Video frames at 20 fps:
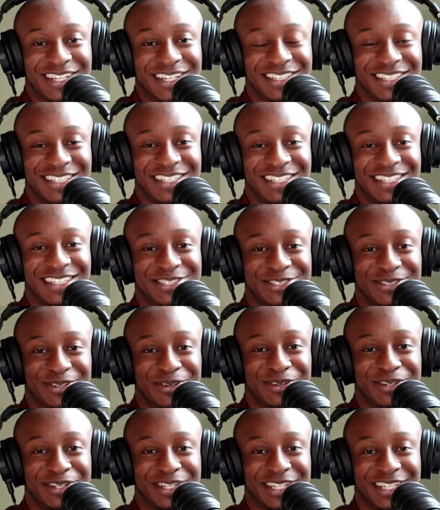the
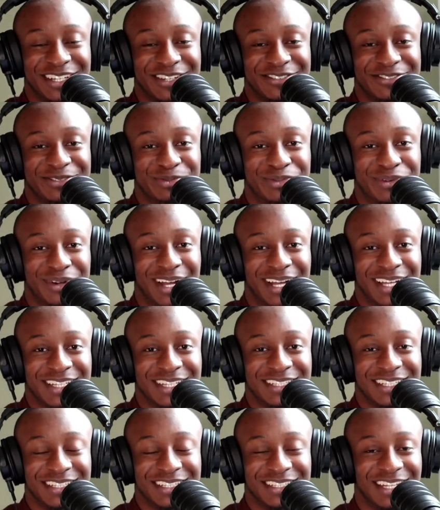story of
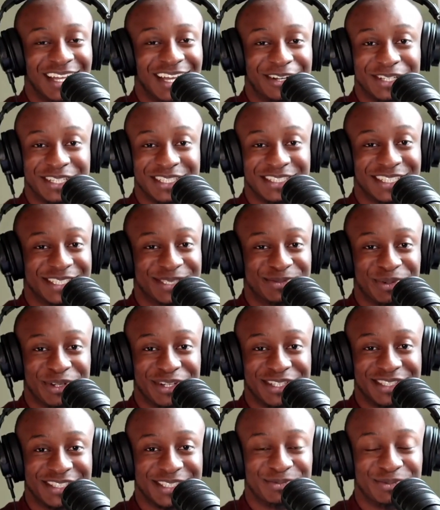Bryan and how his
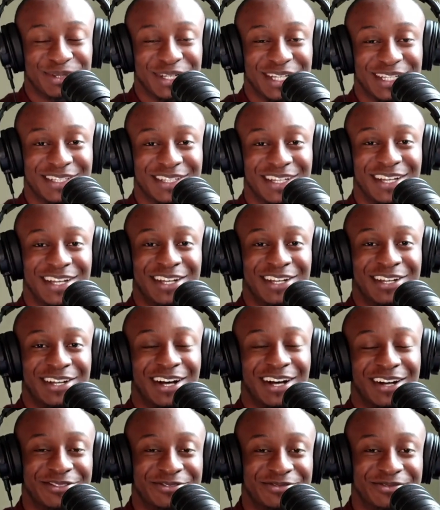experience has been
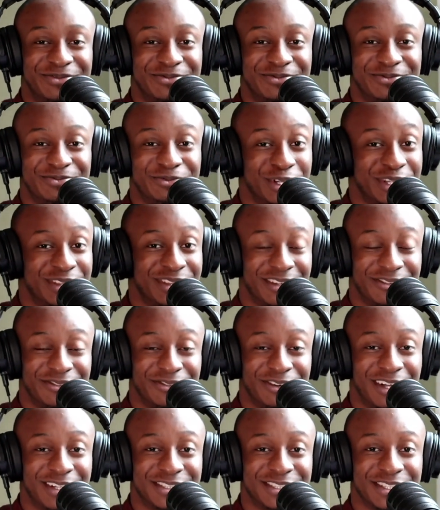with the
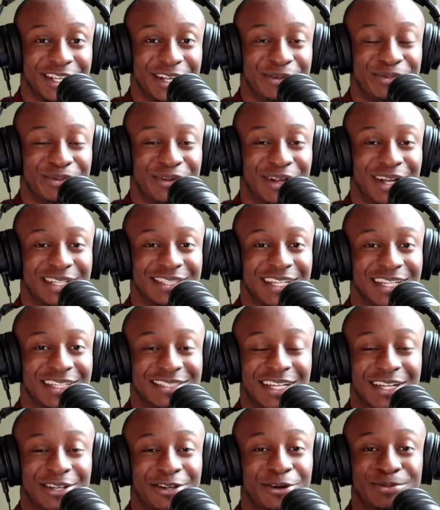foster care
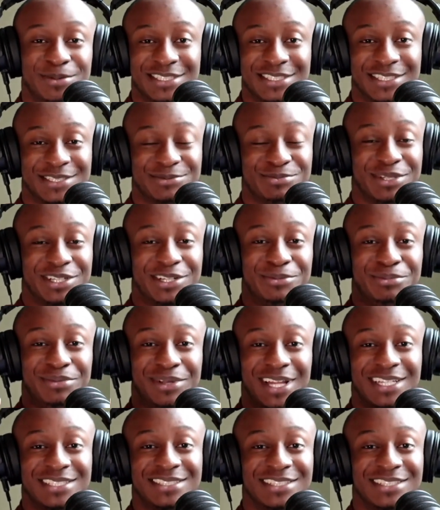process. I hope this has been a
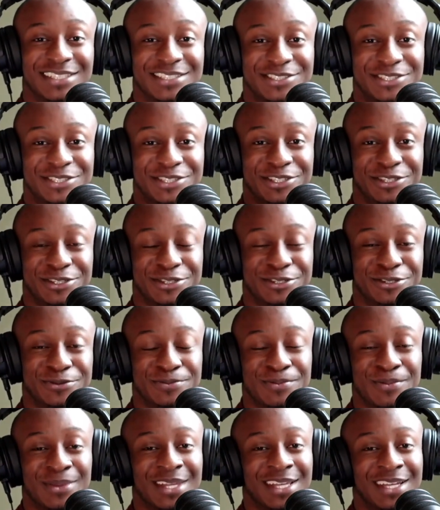blessing to you.
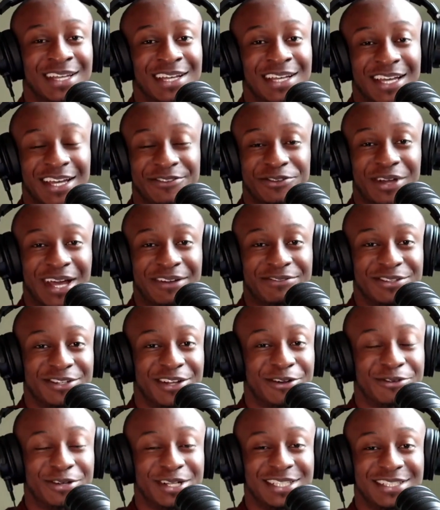If you haven't
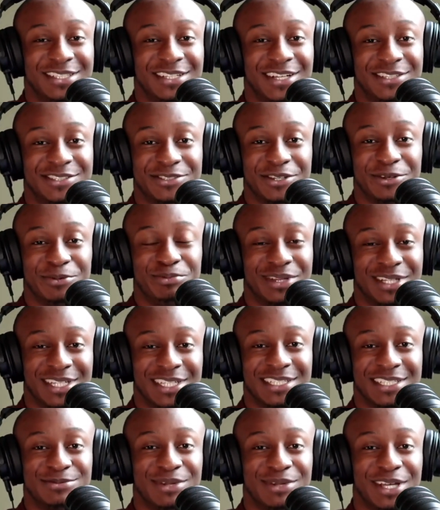already done so,
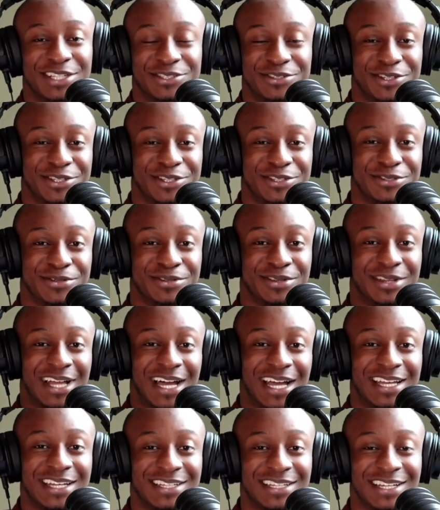please make sure you
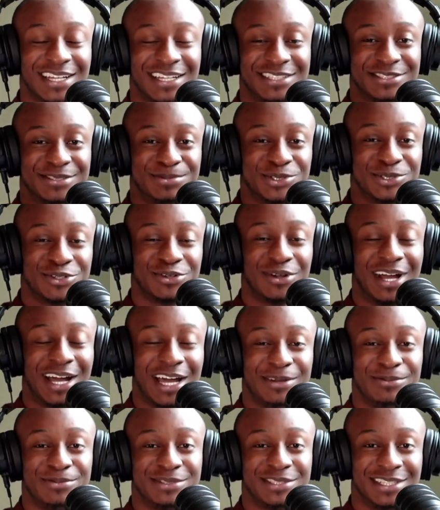like and
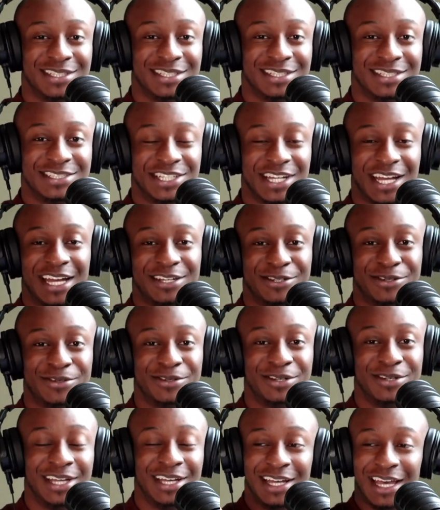subscribe to this
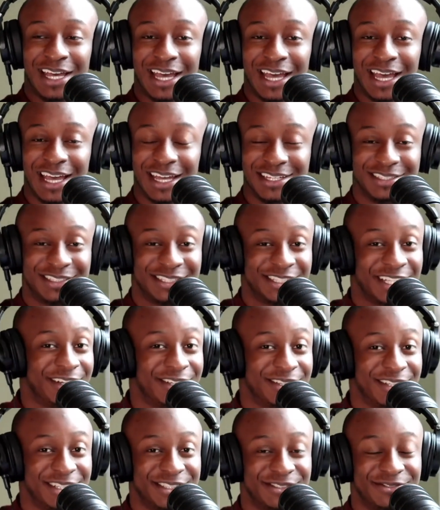channel and share
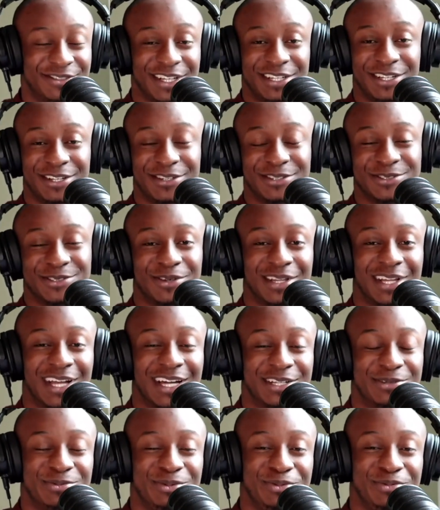this video so a lot
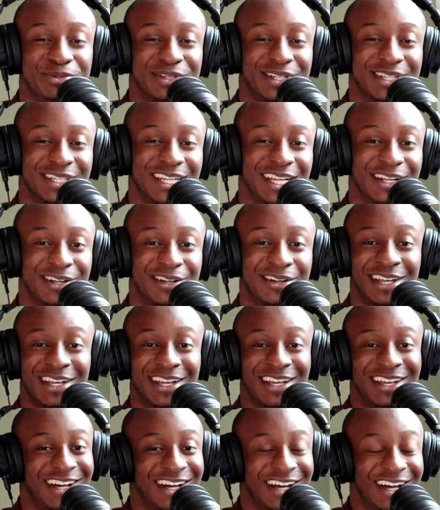of people can hear
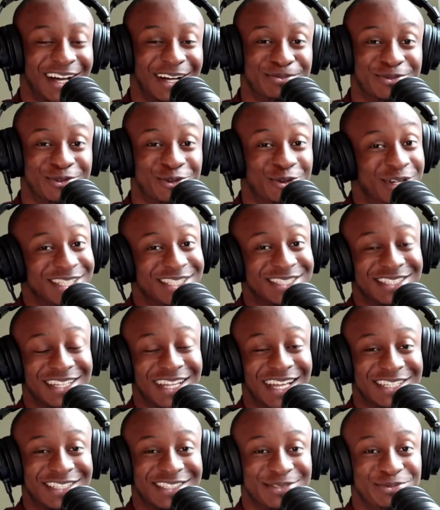what it's
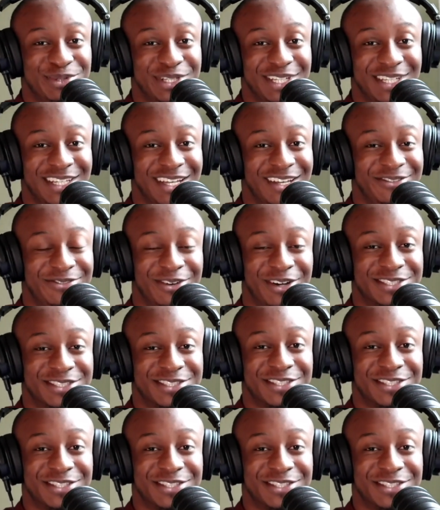like to be a foster